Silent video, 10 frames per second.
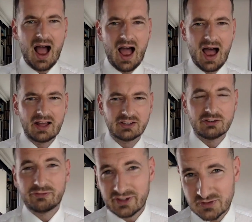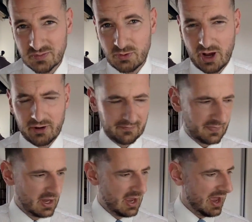and it fits me well
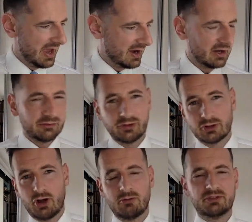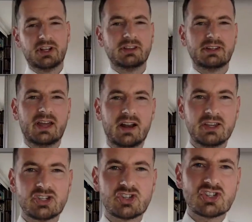and I feel confident and
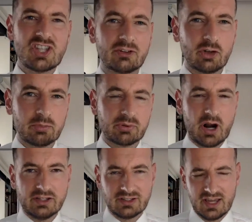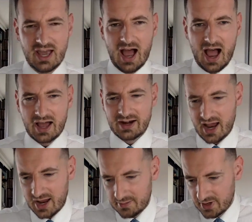I stand upright and
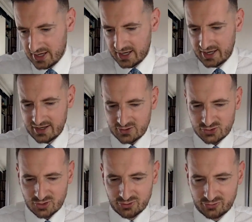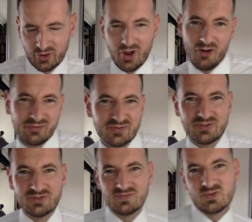I'm sort of
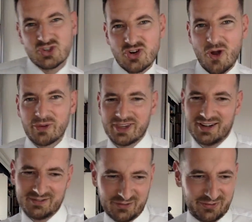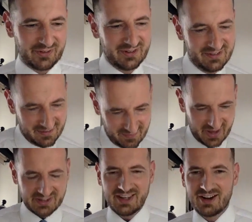joking and fun
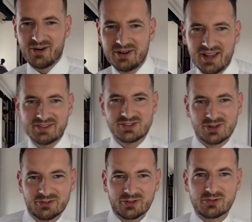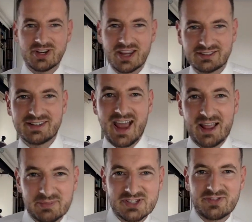and sort of creating the
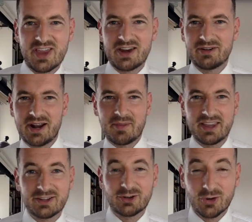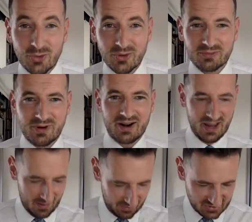atmosphere and I'm like cool around
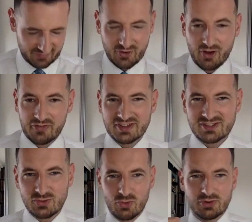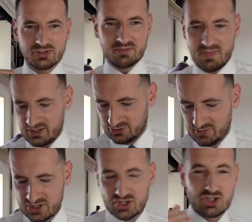because I've got this awesome
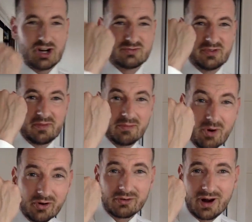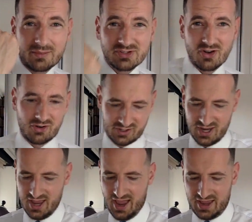made-to-measure shirt with monograms on
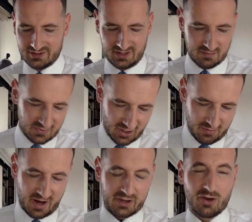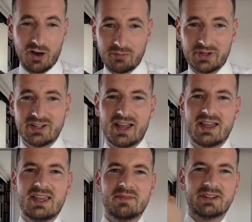and, you know, my company
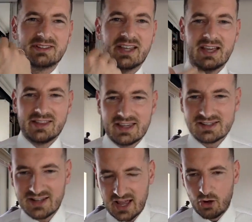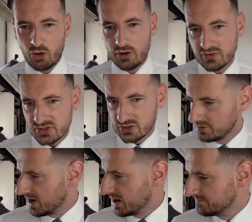name and this and that. All of a
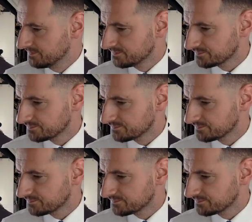sudden, I'm